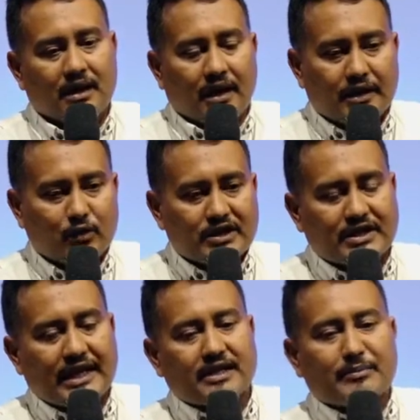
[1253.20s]
And we
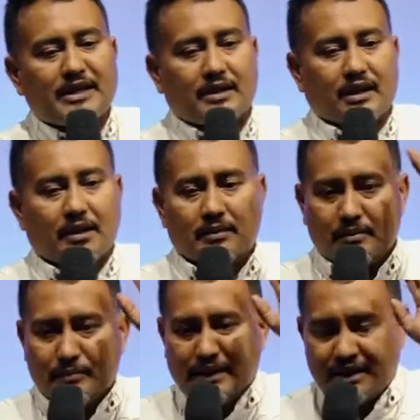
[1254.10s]
send
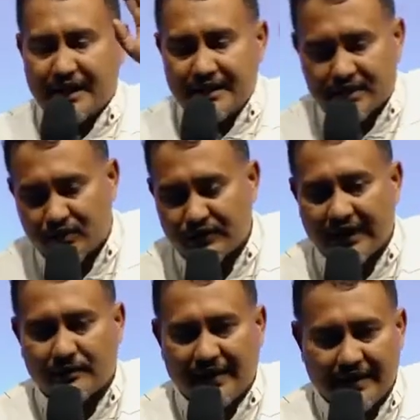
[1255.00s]
missionaries to
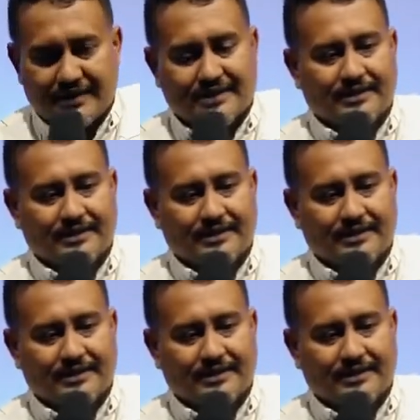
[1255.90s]
their village.